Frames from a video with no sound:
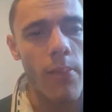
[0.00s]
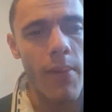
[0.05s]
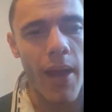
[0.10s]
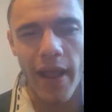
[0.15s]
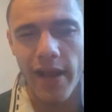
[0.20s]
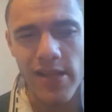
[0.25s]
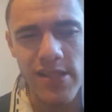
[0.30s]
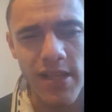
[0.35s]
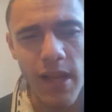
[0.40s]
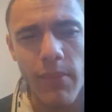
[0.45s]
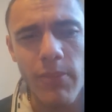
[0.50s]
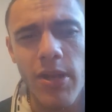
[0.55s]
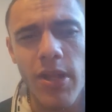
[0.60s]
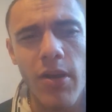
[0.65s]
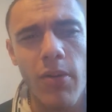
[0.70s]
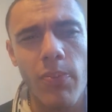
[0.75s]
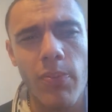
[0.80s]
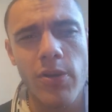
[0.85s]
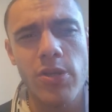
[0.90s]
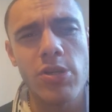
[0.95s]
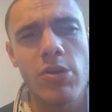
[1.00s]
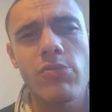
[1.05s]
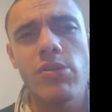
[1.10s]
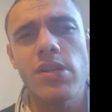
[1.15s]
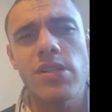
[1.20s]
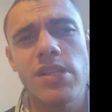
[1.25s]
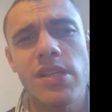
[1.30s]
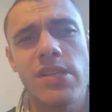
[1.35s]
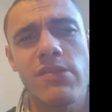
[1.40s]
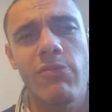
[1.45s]
And some of the
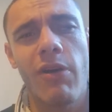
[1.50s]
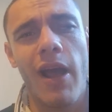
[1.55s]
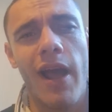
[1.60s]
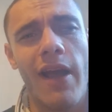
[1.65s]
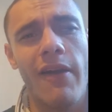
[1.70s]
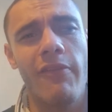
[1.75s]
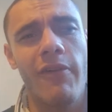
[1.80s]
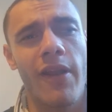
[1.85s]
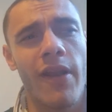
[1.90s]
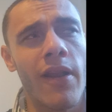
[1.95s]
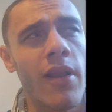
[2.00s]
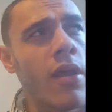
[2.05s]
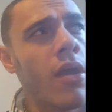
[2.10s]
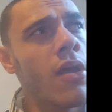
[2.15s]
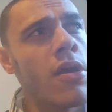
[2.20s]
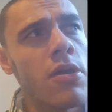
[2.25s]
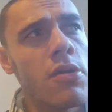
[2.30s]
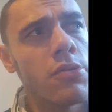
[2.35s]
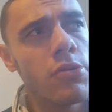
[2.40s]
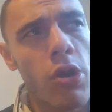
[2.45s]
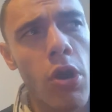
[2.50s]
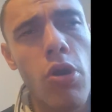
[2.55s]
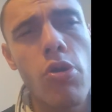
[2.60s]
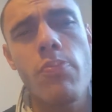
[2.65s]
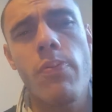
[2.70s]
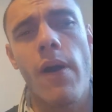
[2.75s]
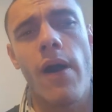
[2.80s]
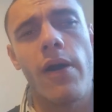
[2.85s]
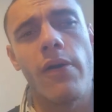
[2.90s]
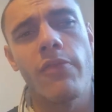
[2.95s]
opportunities we're having,
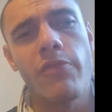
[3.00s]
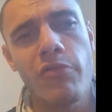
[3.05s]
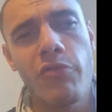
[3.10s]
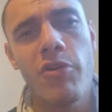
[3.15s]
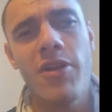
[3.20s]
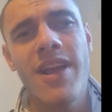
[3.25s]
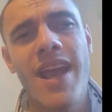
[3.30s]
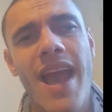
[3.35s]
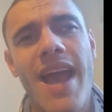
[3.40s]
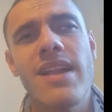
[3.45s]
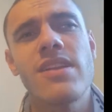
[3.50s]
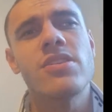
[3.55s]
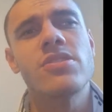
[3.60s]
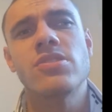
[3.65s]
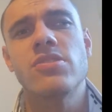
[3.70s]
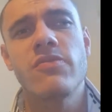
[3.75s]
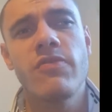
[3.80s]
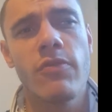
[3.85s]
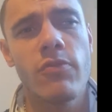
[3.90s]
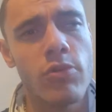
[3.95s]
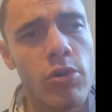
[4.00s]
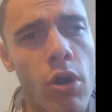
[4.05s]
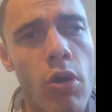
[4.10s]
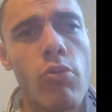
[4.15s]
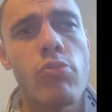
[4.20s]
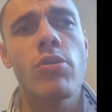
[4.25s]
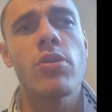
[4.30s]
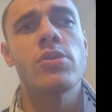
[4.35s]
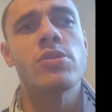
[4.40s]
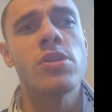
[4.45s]
Cooper, three headers from
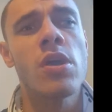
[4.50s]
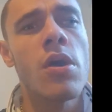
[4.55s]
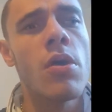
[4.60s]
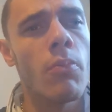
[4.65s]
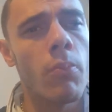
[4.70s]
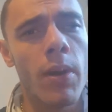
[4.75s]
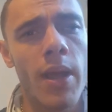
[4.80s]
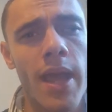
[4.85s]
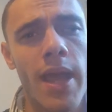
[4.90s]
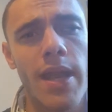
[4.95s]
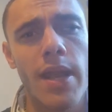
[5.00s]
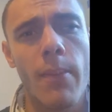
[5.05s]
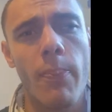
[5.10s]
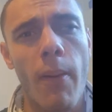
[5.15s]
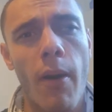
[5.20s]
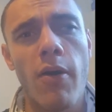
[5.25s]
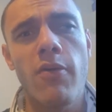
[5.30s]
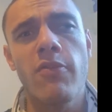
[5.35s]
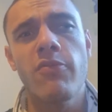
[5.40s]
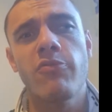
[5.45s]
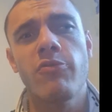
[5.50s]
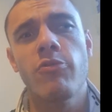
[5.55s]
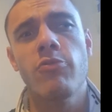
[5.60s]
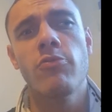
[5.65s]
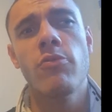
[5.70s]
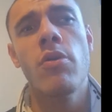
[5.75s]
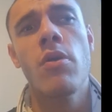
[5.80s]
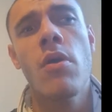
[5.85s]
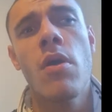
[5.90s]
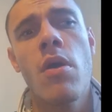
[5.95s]
corners, we hit the post
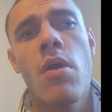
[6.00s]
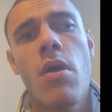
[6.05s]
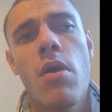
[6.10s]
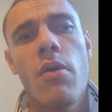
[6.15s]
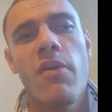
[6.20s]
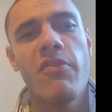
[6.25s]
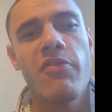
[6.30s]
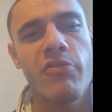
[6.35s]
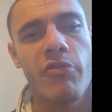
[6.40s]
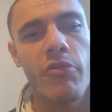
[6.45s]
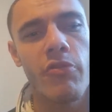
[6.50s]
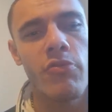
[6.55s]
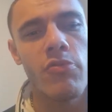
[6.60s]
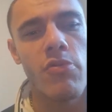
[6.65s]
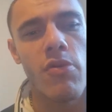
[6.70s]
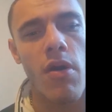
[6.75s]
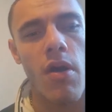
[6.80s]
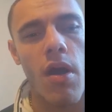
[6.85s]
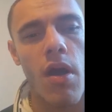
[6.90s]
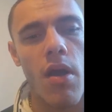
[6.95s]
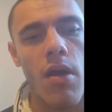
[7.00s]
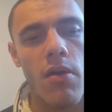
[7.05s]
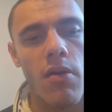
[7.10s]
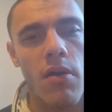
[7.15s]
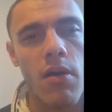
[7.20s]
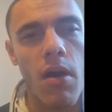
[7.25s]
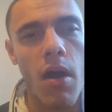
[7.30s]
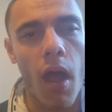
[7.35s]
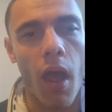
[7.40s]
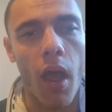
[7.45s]
through
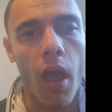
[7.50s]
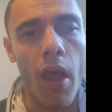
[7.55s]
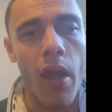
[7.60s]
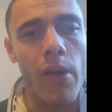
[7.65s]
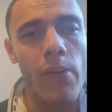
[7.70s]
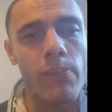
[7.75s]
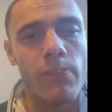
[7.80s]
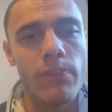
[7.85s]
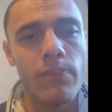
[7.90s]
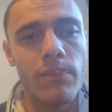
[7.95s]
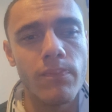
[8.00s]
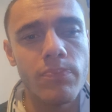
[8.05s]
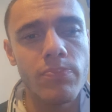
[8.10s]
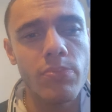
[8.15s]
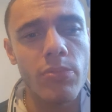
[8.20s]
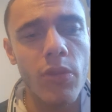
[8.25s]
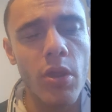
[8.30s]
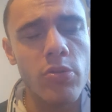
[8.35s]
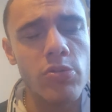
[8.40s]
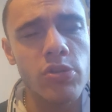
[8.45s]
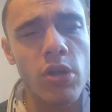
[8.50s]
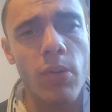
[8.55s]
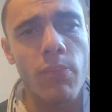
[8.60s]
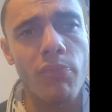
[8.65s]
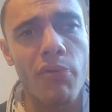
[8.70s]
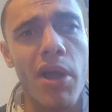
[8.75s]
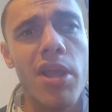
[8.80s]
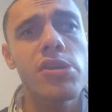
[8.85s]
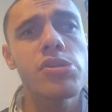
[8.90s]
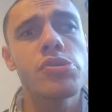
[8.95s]
Tom
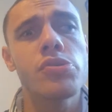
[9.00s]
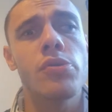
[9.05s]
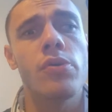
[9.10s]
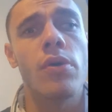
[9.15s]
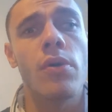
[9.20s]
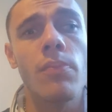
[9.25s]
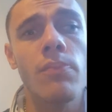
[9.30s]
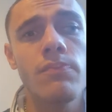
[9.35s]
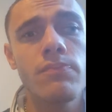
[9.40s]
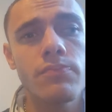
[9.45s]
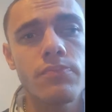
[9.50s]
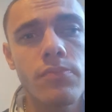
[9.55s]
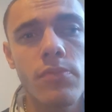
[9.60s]
Brayshaw.